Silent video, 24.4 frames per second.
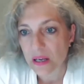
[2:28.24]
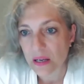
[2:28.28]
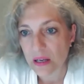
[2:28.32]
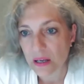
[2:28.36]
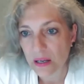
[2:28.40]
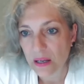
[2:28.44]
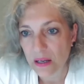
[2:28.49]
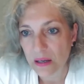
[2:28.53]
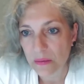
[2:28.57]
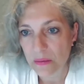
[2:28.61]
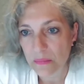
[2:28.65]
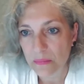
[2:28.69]

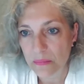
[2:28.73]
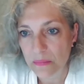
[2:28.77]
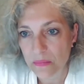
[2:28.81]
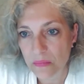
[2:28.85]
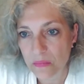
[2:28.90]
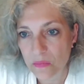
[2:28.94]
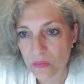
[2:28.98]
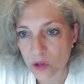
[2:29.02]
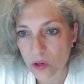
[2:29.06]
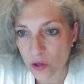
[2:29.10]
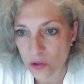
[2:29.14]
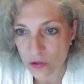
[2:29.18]

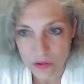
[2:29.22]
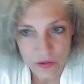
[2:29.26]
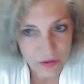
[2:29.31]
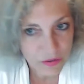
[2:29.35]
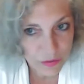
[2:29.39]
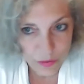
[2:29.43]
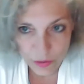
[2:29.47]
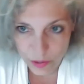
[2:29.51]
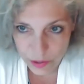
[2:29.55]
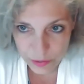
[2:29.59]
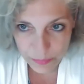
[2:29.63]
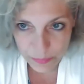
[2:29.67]
not
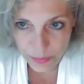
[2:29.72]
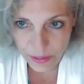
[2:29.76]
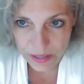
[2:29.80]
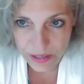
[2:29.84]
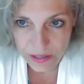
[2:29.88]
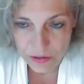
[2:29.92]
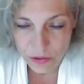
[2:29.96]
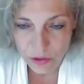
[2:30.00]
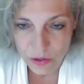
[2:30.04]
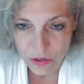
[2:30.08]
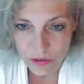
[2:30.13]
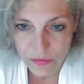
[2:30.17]
third-party
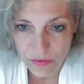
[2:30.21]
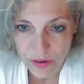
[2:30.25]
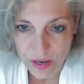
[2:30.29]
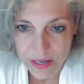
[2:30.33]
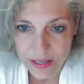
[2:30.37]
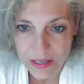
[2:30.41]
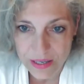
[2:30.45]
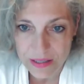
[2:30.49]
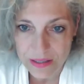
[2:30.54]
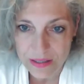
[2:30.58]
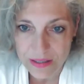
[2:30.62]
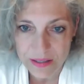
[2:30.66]
certified,
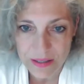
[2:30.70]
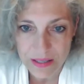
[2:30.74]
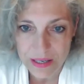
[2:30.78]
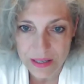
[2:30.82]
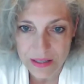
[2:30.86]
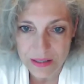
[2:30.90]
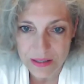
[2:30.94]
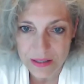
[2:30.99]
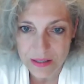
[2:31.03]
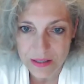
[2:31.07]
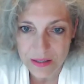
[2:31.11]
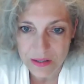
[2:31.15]

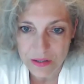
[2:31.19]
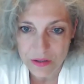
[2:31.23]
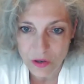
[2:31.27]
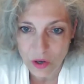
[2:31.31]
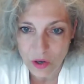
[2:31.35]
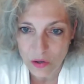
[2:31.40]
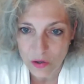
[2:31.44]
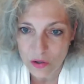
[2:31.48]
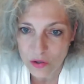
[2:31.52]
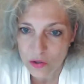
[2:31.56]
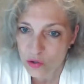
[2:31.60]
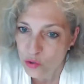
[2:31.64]
is
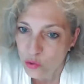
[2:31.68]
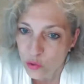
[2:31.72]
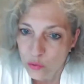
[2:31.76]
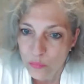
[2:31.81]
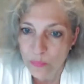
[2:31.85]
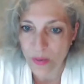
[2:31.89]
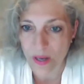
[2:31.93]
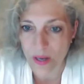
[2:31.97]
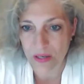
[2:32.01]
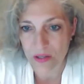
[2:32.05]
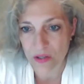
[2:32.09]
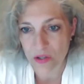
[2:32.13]
not too
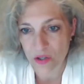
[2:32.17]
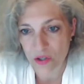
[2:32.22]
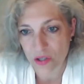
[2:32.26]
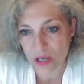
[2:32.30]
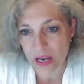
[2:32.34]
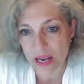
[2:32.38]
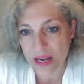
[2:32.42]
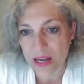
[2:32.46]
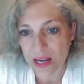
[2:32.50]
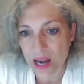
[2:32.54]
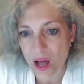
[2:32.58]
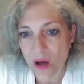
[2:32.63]
much.
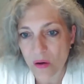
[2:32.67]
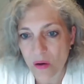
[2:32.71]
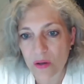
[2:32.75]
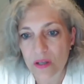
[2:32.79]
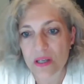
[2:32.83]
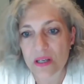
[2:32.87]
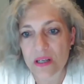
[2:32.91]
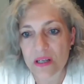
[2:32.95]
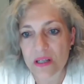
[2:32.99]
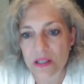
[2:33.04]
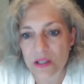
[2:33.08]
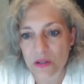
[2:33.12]
And
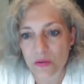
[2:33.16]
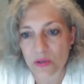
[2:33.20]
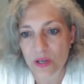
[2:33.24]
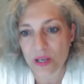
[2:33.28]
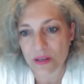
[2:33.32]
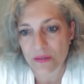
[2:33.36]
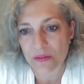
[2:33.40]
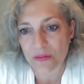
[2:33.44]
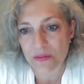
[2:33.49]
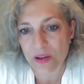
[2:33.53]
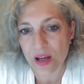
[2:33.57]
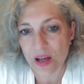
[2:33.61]
nowadays you
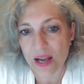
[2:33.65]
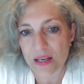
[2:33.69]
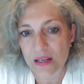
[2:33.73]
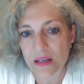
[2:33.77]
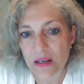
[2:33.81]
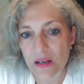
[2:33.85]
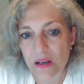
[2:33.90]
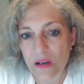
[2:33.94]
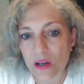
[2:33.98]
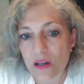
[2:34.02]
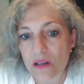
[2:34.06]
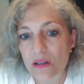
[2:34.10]
can find
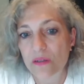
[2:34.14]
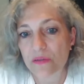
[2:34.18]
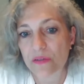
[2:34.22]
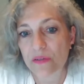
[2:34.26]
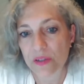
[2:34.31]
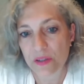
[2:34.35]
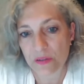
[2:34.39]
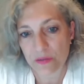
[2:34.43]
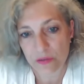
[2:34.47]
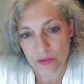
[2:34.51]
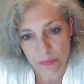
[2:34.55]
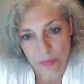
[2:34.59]
a lot of
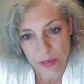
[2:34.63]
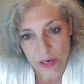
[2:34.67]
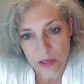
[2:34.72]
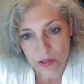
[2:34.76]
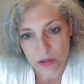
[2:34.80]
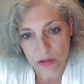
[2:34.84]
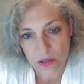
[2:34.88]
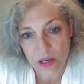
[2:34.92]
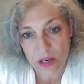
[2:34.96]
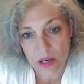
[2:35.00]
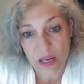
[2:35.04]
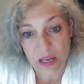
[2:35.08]

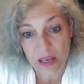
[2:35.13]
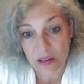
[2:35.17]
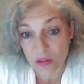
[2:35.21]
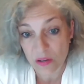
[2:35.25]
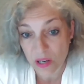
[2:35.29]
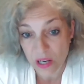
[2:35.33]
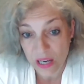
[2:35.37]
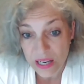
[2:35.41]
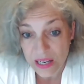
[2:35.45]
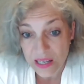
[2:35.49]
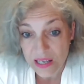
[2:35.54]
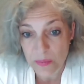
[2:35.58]
information in
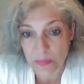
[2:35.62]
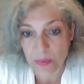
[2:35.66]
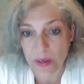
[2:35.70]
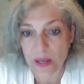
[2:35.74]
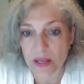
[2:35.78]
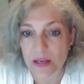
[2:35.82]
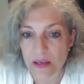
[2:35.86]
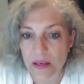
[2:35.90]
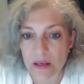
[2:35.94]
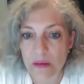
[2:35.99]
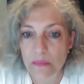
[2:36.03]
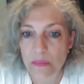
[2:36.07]

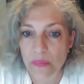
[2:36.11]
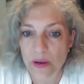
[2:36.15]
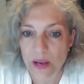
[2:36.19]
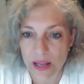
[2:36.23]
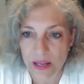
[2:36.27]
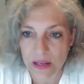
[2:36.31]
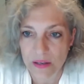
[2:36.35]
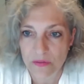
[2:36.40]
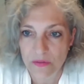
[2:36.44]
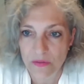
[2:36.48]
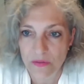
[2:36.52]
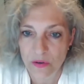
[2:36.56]
independent
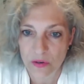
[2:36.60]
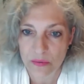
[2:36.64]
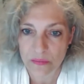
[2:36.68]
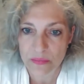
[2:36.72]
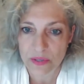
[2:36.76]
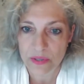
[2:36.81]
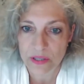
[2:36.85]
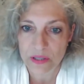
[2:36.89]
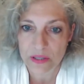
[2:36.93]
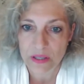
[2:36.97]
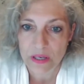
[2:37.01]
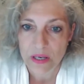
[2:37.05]

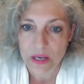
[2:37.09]
platforms